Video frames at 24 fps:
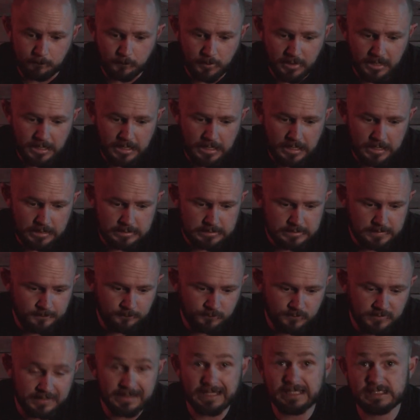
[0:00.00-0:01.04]
But
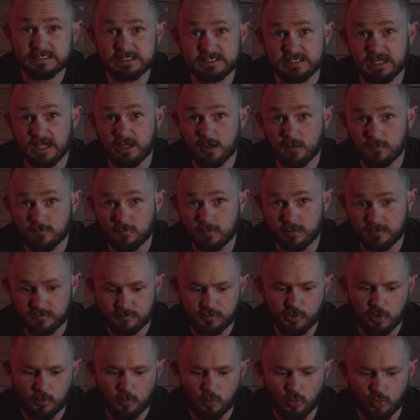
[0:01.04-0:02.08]
let's start off with
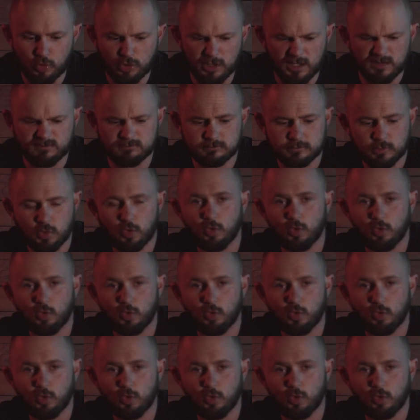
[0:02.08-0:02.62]
top water,